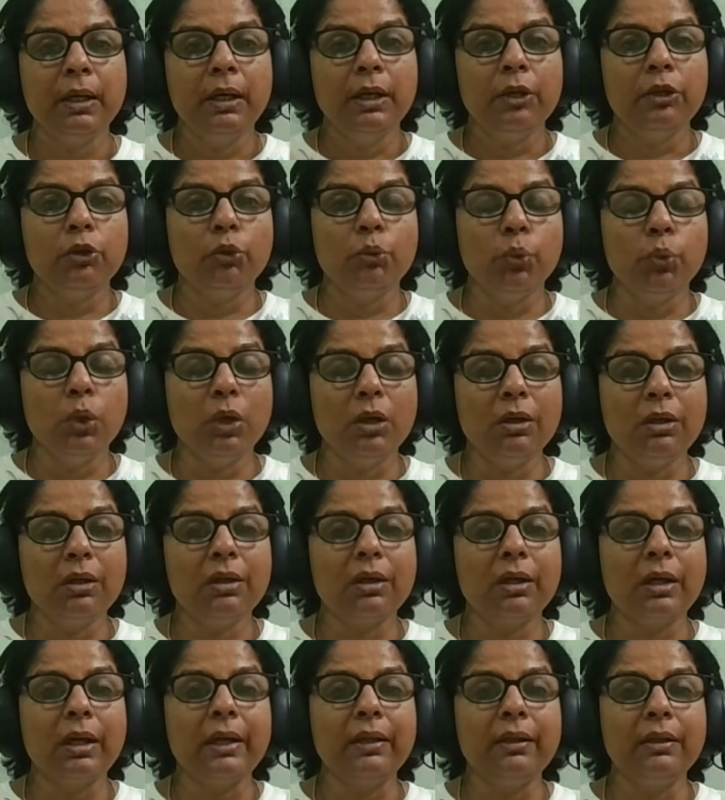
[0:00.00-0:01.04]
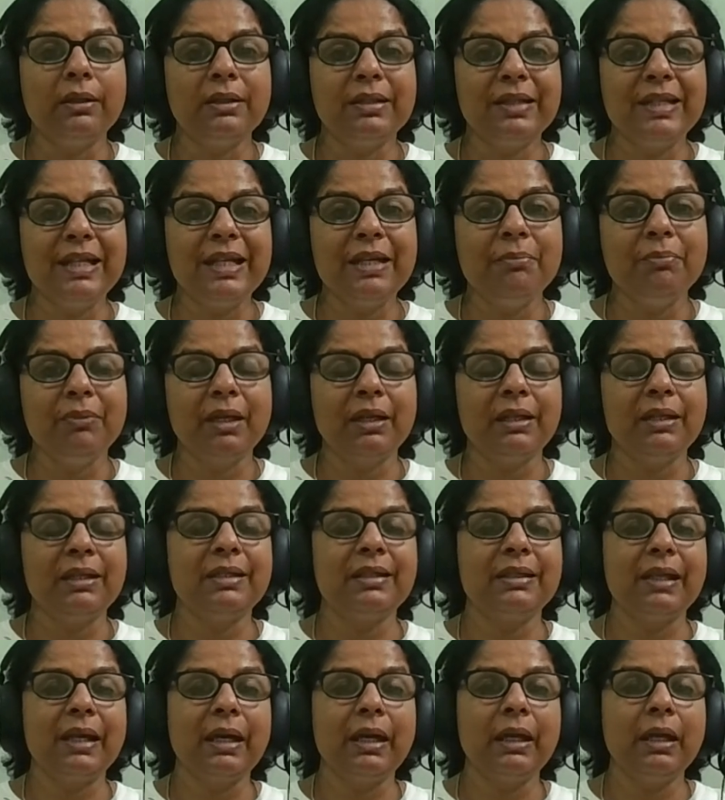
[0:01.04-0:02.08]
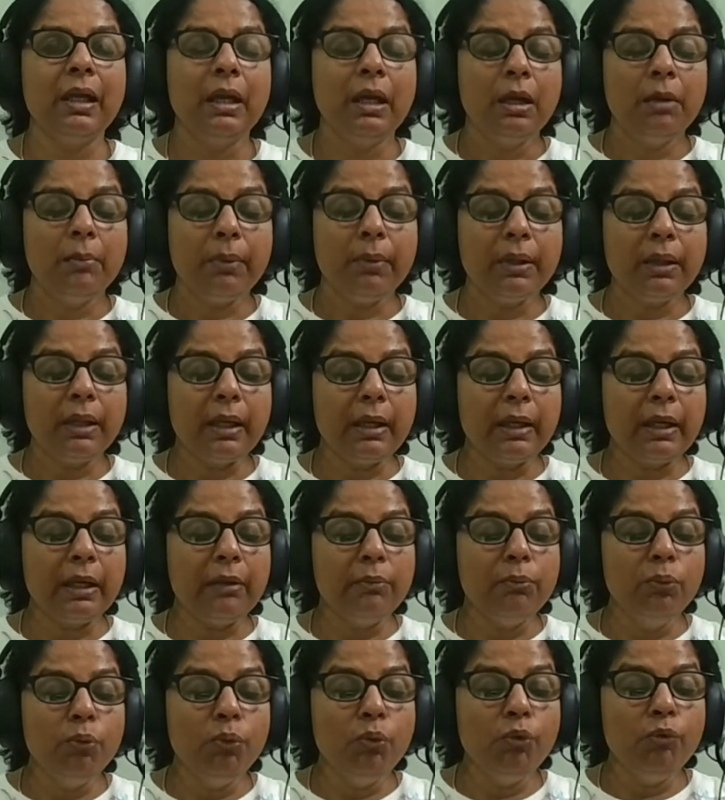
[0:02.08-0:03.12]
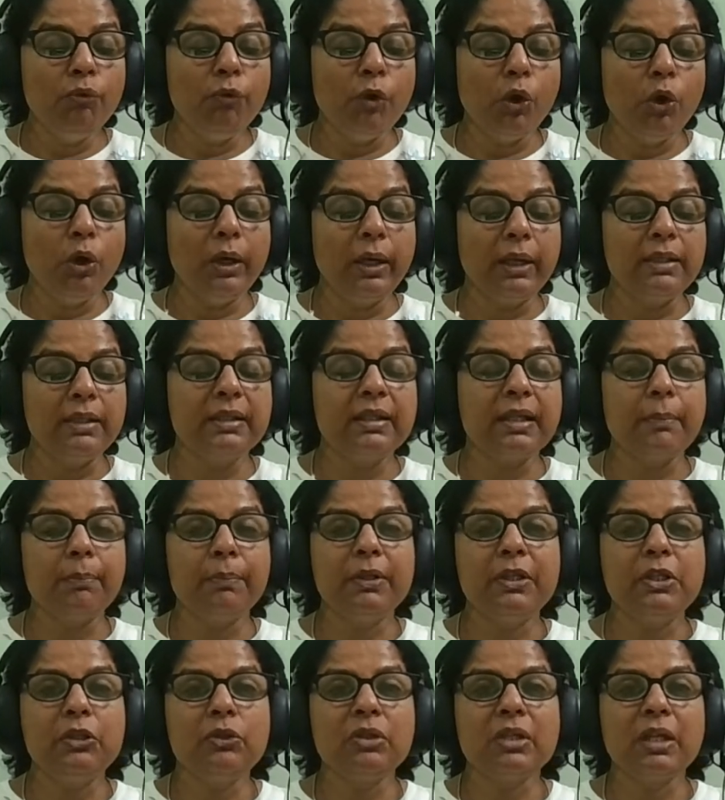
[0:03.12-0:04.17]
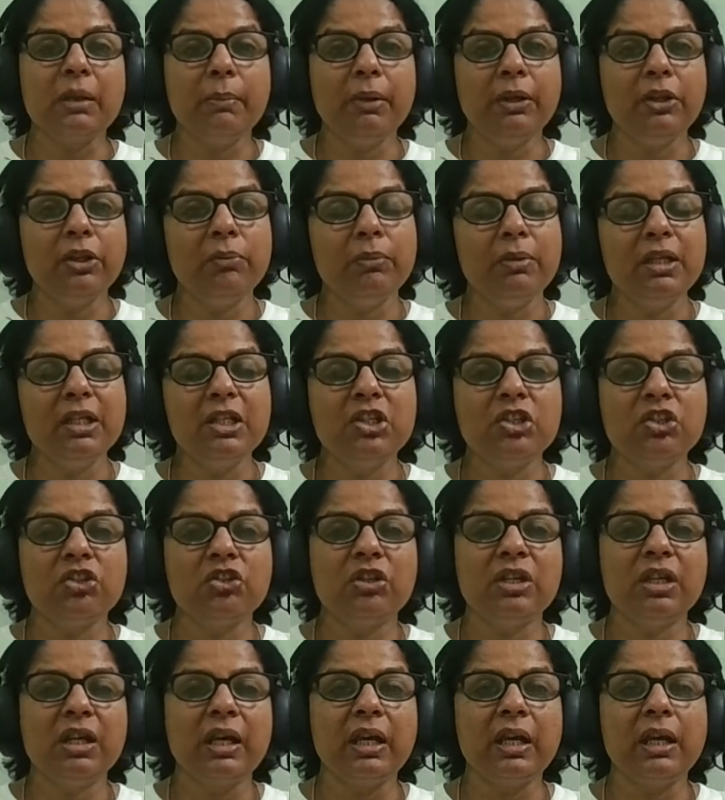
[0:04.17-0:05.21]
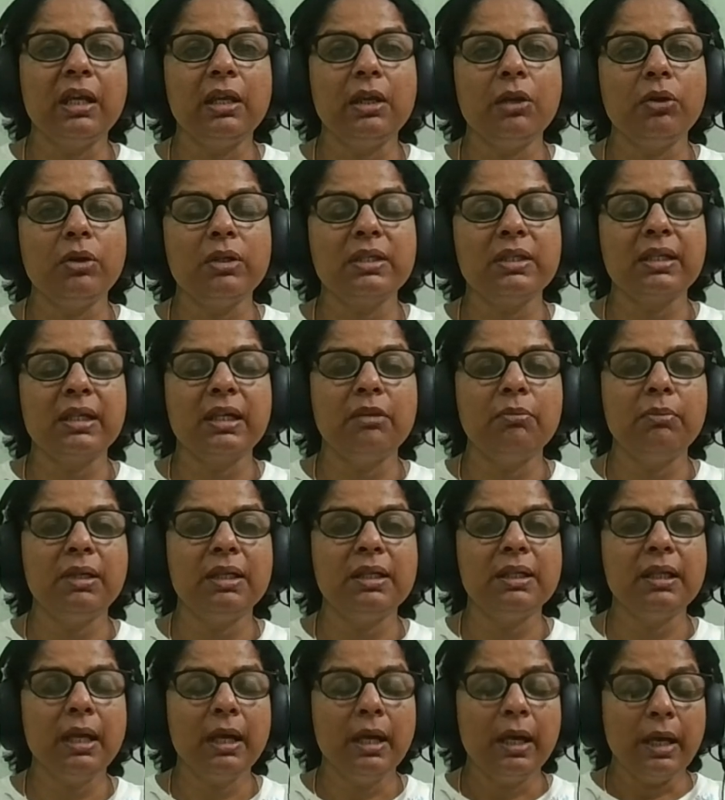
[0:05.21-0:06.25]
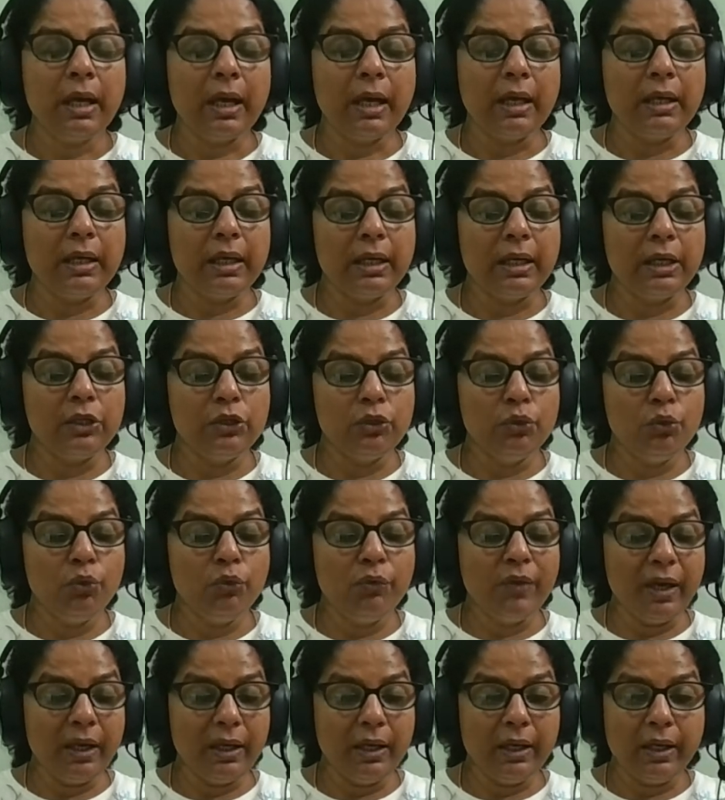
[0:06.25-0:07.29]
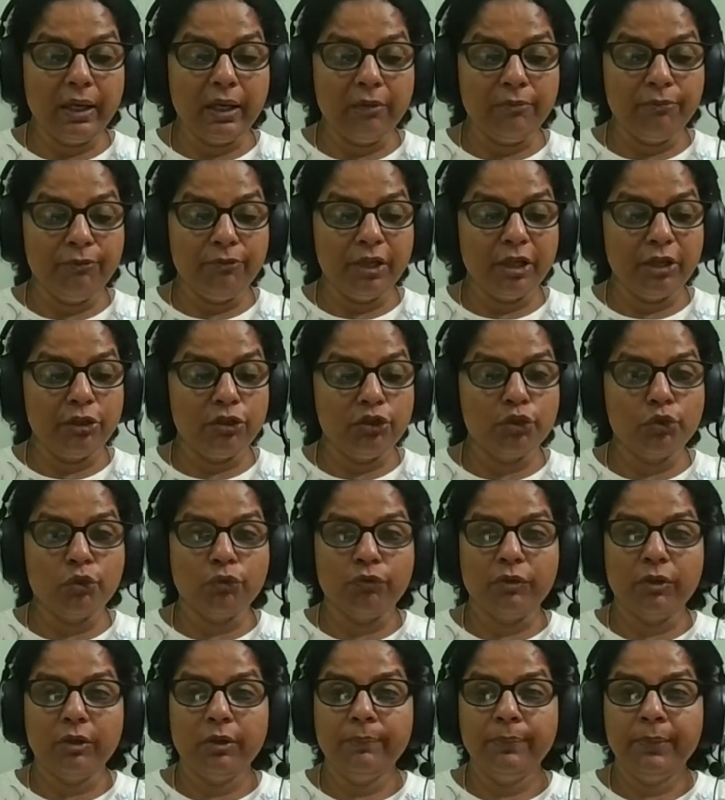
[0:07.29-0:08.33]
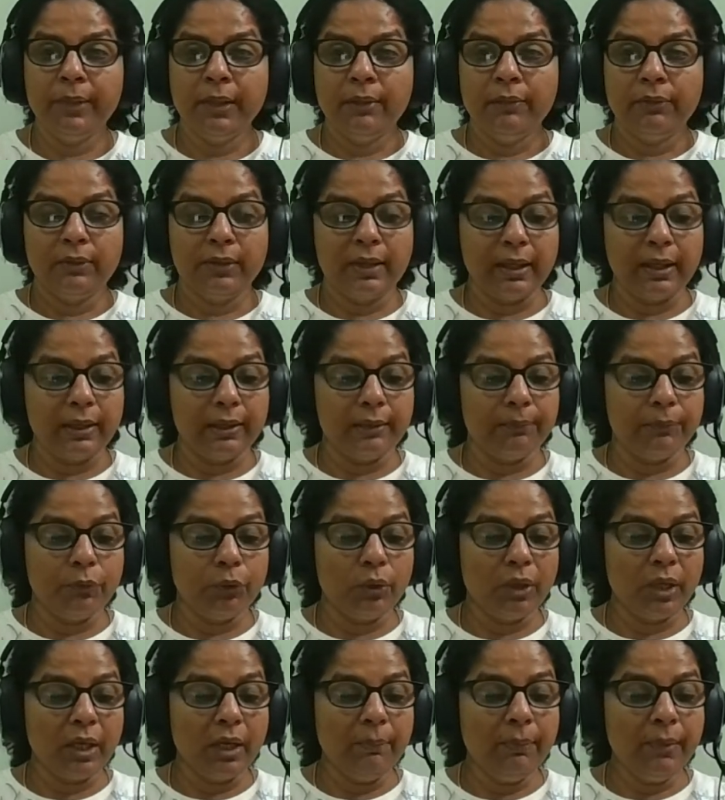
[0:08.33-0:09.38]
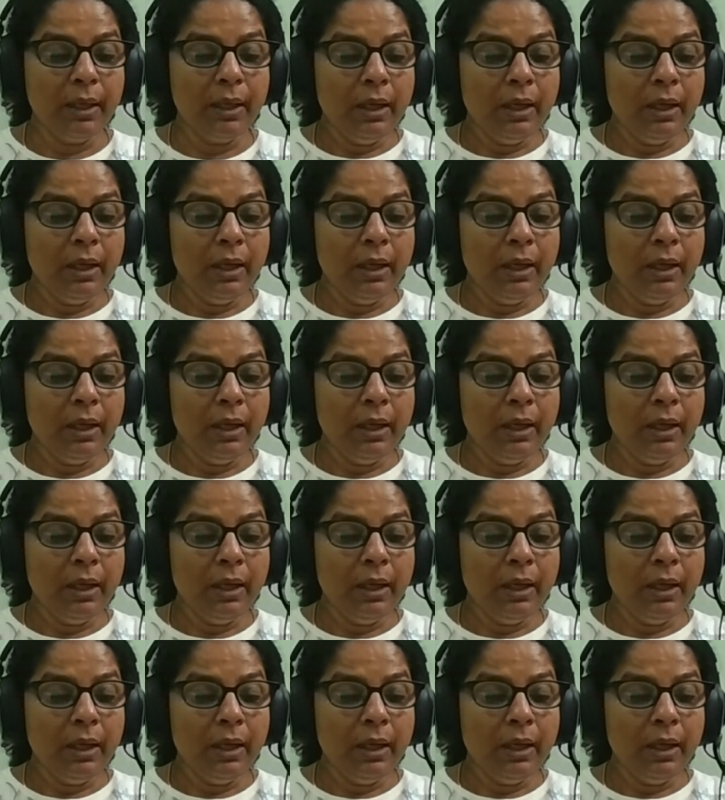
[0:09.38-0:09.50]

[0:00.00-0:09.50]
the work and the team that is there but they can move on and step into some other ministry area assignment and they can do well and flourish over there okay